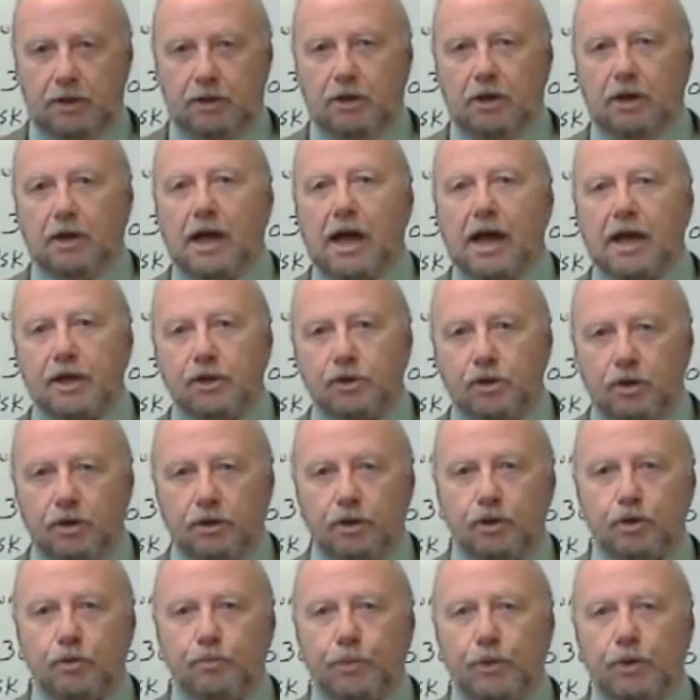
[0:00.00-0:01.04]
denies your
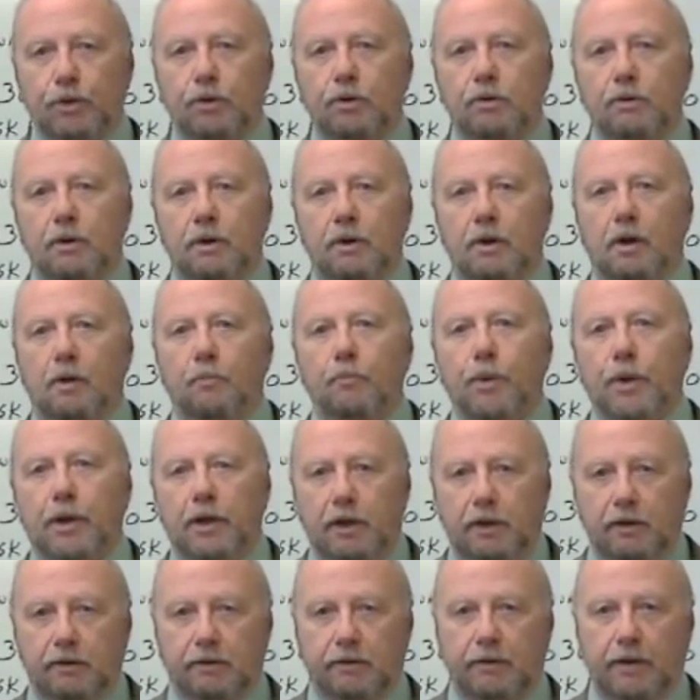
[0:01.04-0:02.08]
dispute,
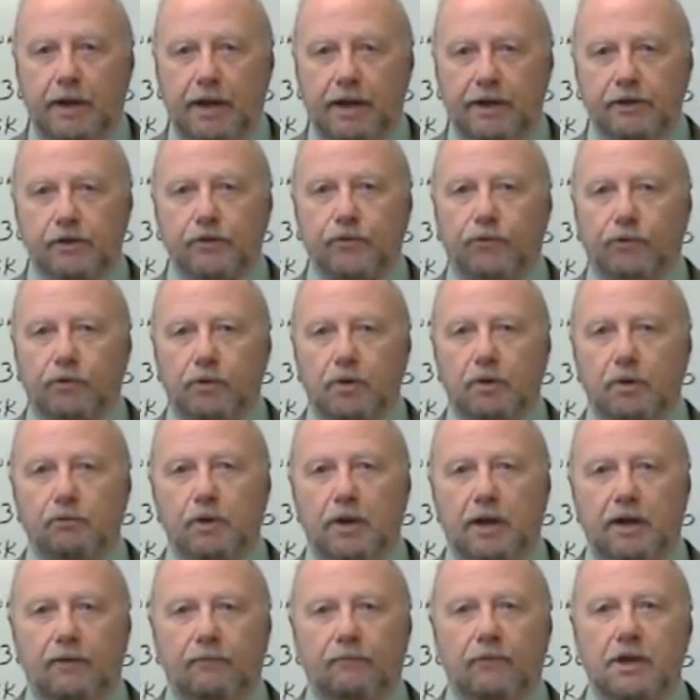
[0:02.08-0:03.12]
appeal. Ask for a
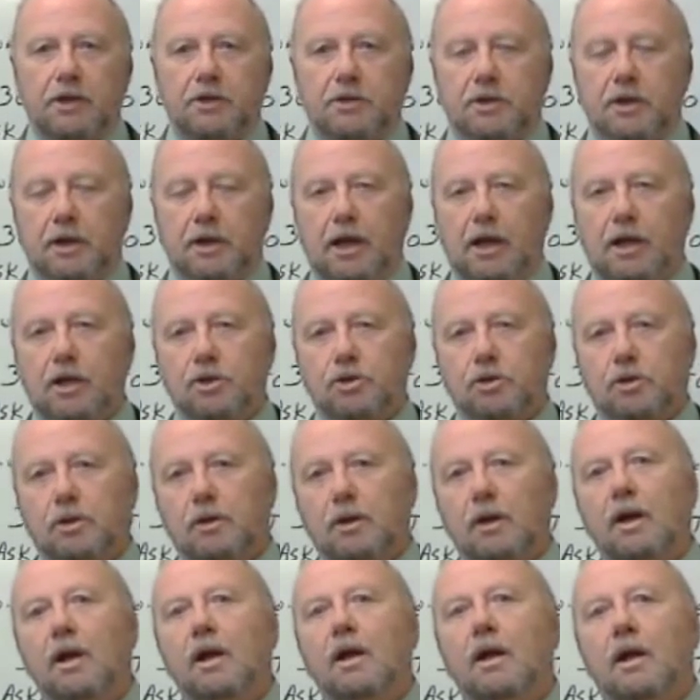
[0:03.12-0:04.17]
reinvestigation.
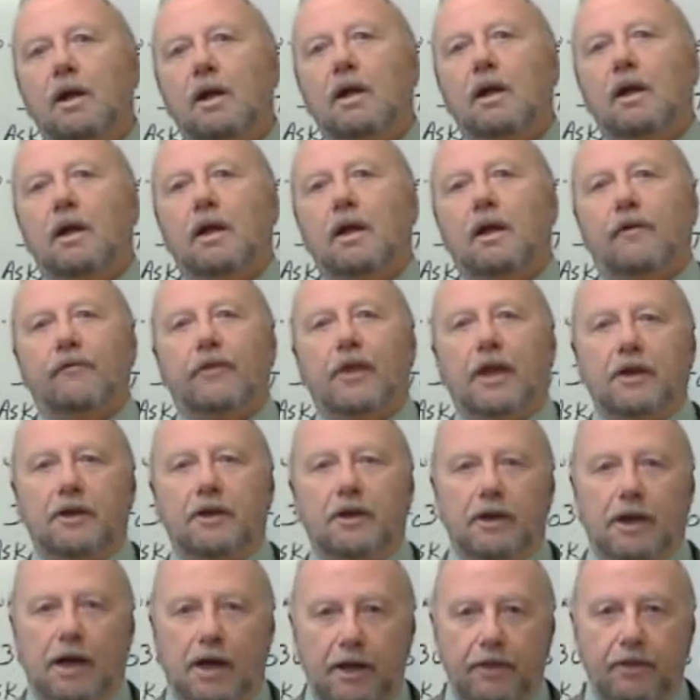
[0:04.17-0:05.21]
If they
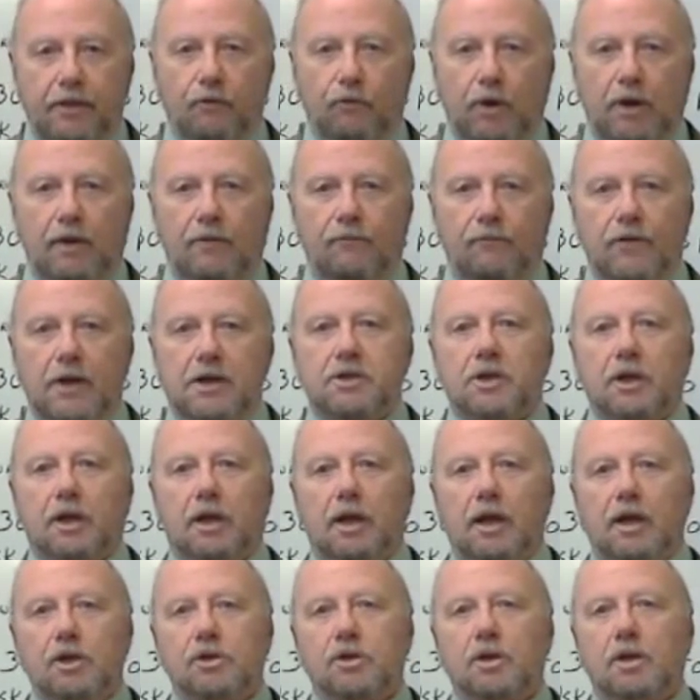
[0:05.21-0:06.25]
deny the
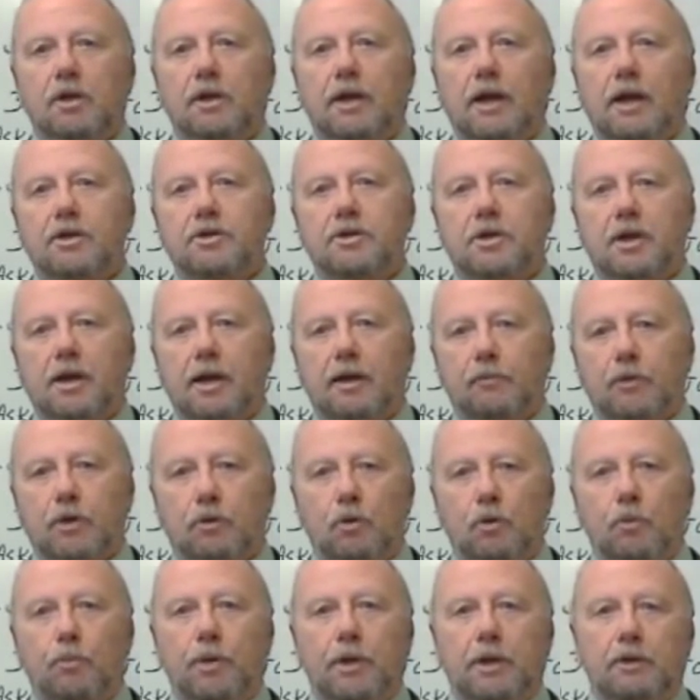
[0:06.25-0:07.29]
reinvestigation, then it's time to
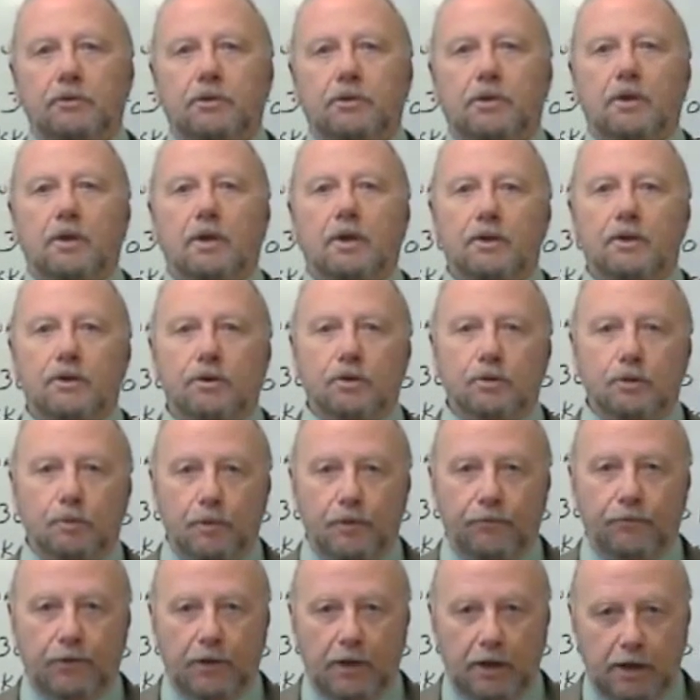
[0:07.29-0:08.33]
appeal to the Consumer
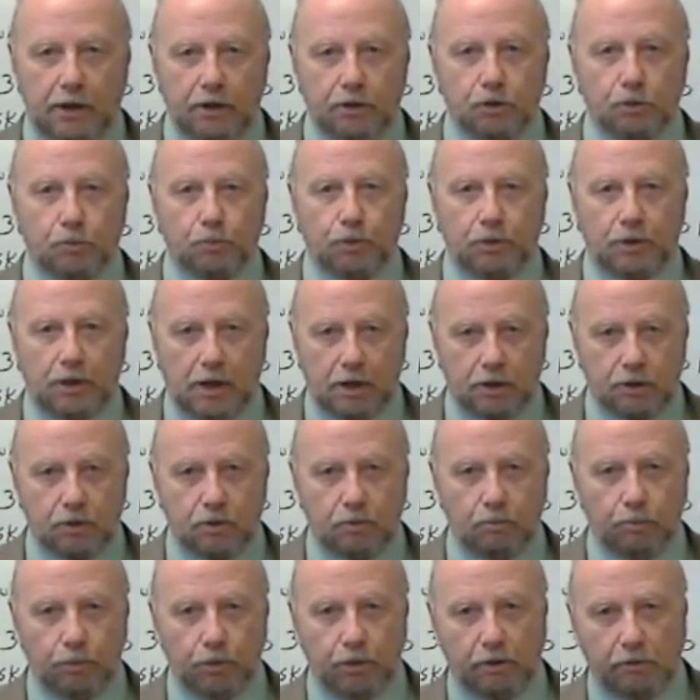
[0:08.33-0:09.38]
Financial
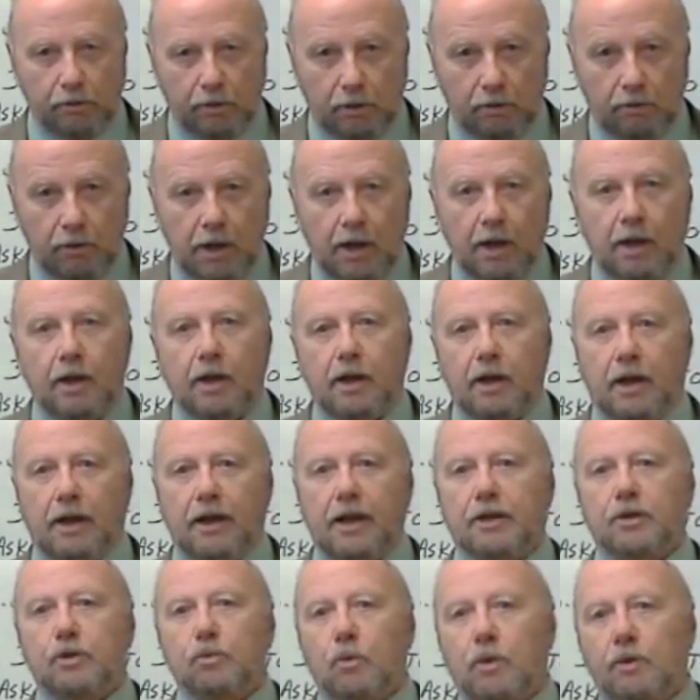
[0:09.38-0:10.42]
Protection Bureau. And
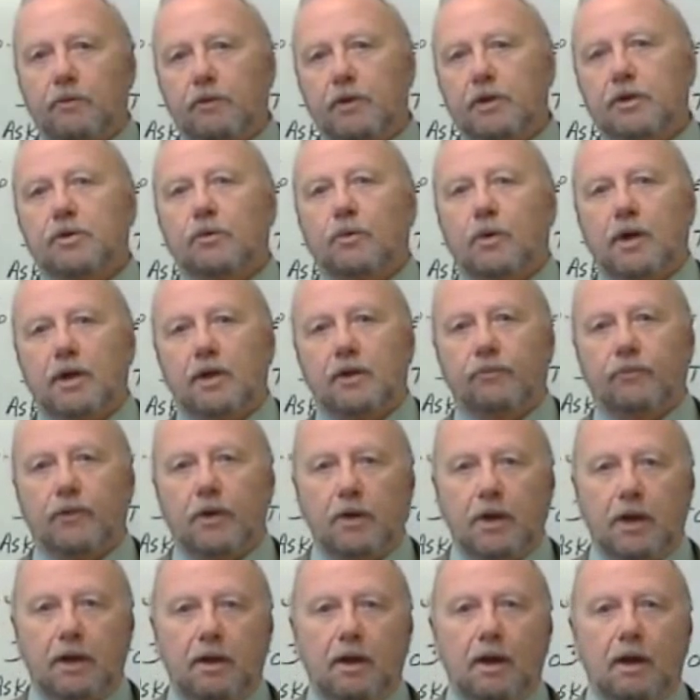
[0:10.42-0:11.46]
that's one reason why it's very